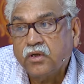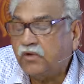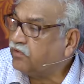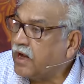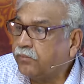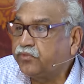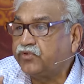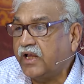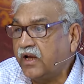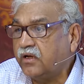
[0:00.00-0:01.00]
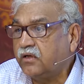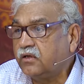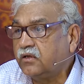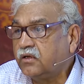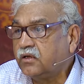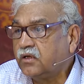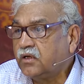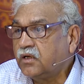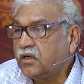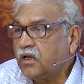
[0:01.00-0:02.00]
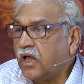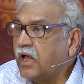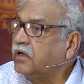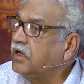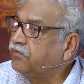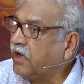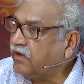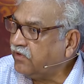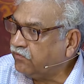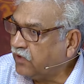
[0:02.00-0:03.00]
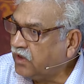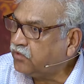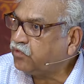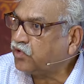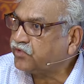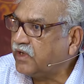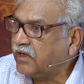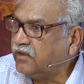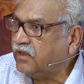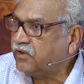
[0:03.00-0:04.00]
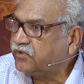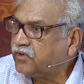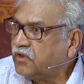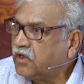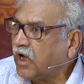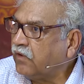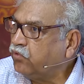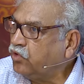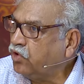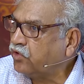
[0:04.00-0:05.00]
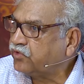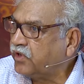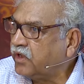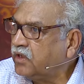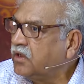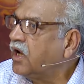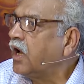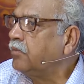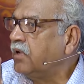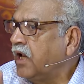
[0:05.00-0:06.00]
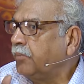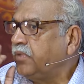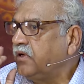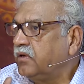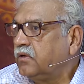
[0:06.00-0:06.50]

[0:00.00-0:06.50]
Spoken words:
If I am sad, and if I have a word for sadness, I would not say I am happy.